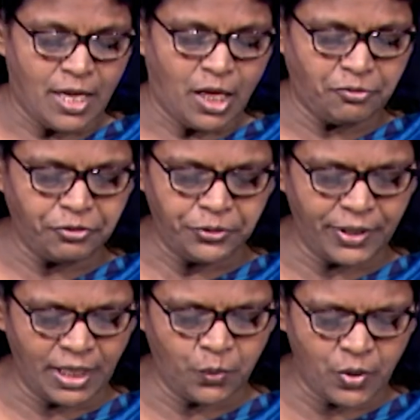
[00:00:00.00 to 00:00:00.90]
if you
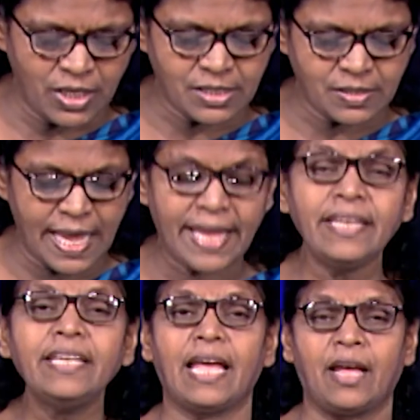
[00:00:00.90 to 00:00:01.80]
read verse
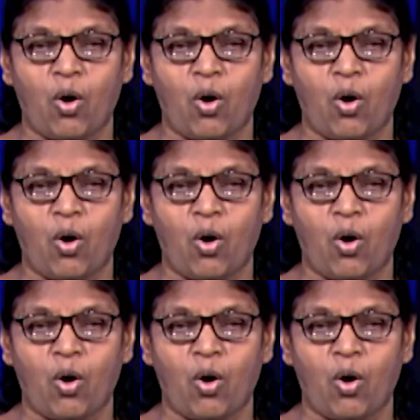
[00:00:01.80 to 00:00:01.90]
10